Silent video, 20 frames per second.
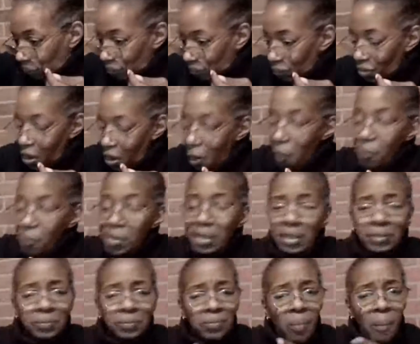Oh
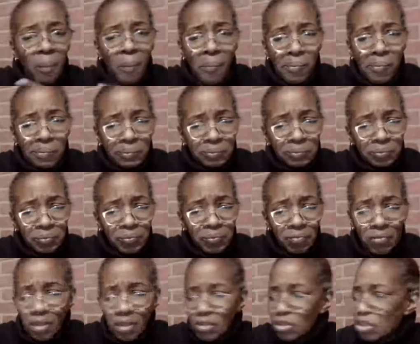man,
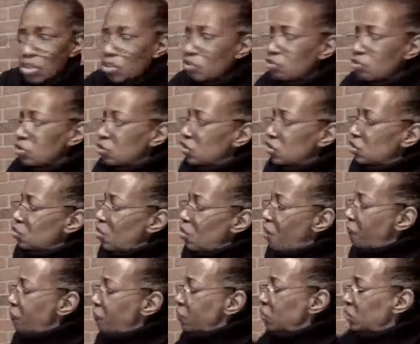this grilled cheese
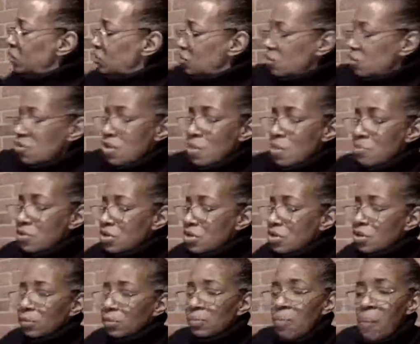waffle is turning out pretty
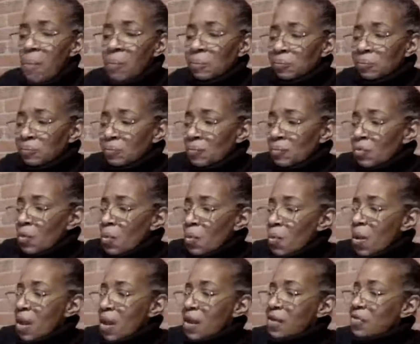good.
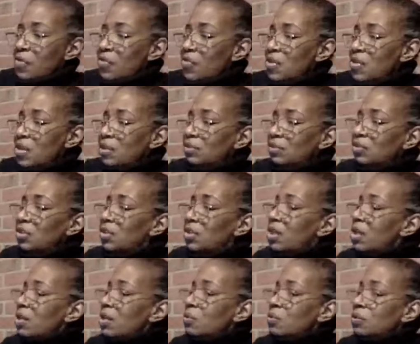I think that
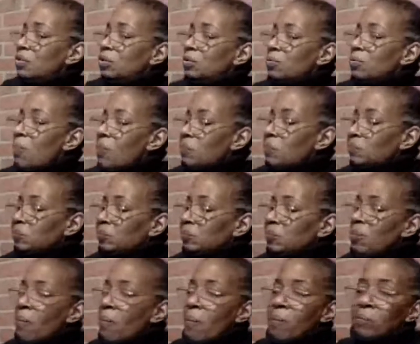I will.
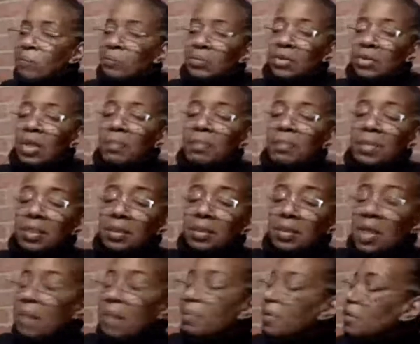Yeah,
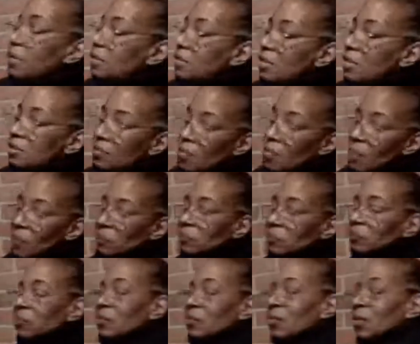I plugged it in.
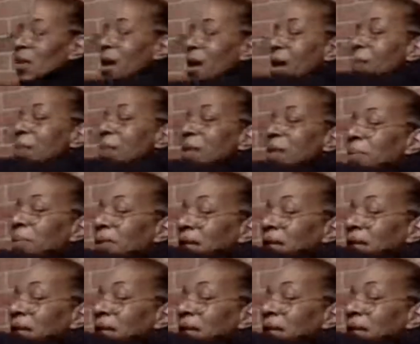I'm gonna blend